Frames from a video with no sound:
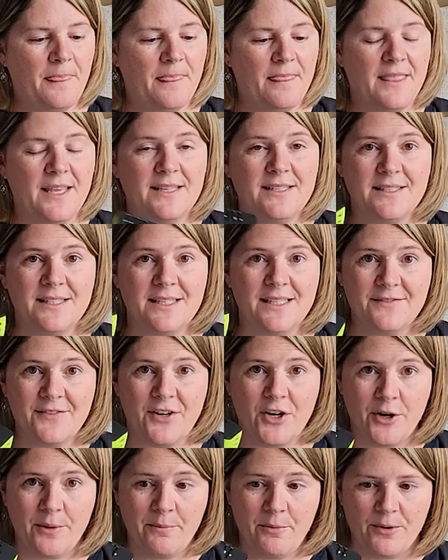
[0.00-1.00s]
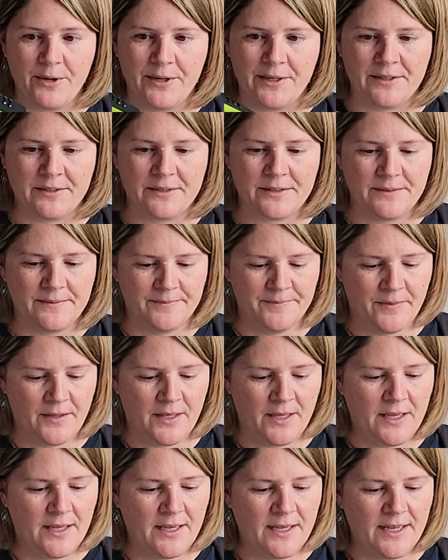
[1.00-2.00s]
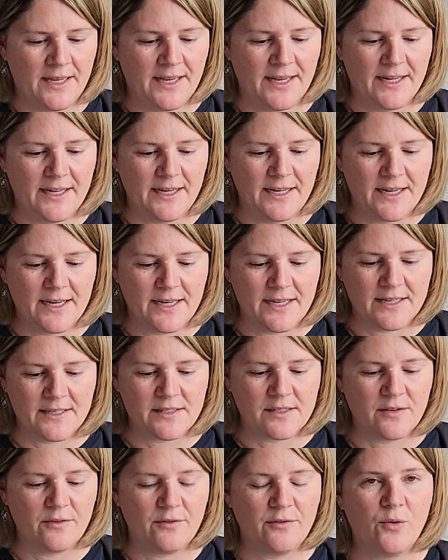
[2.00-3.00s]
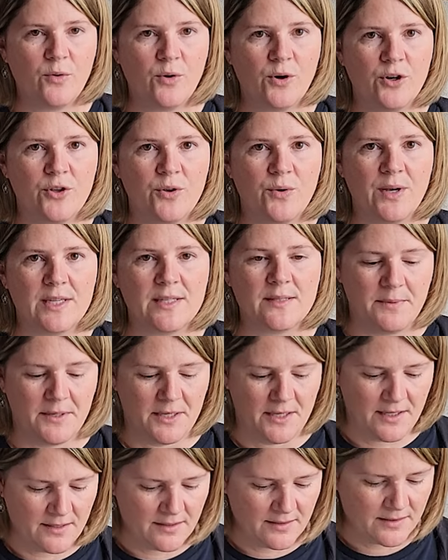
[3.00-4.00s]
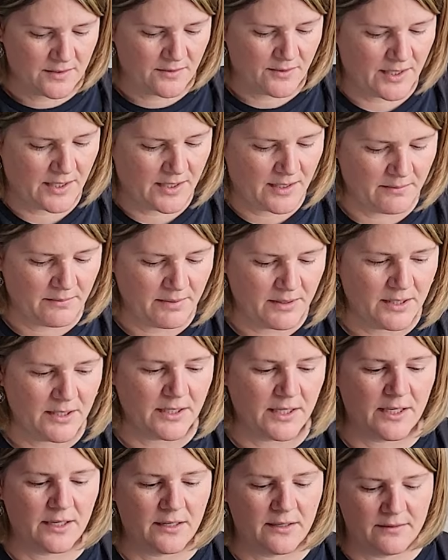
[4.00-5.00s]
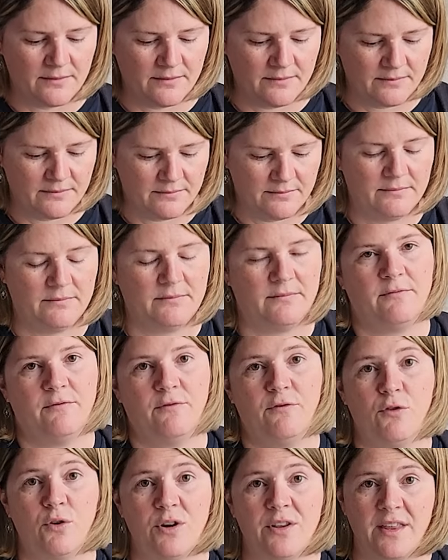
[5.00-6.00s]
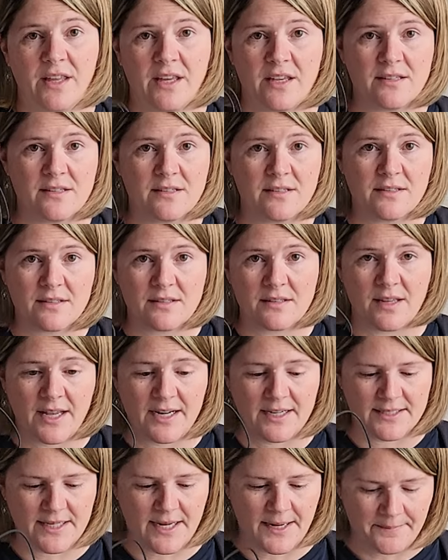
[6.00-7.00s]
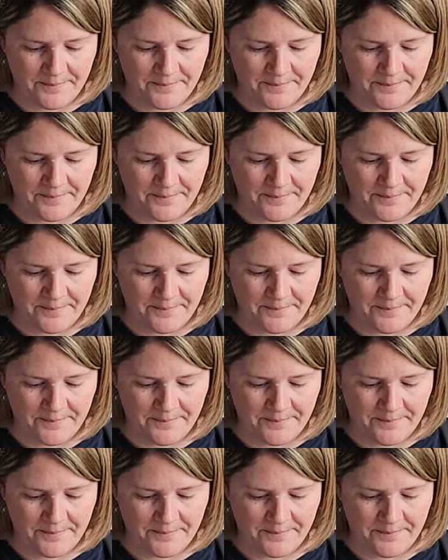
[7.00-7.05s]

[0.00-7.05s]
this is very important, and it has 4 USB, so I can plug in 4 things at a time.